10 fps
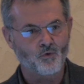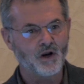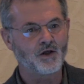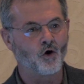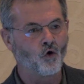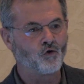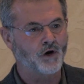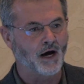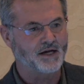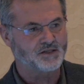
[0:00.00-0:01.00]
one of the older
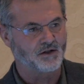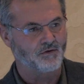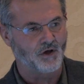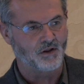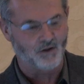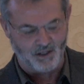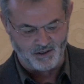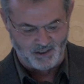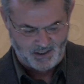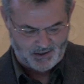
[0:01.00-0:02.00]
guys in
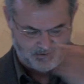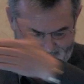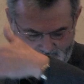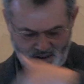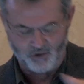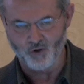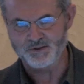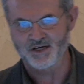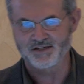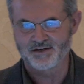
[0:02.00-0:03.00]
the group
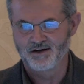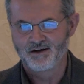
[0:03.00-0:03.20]
says,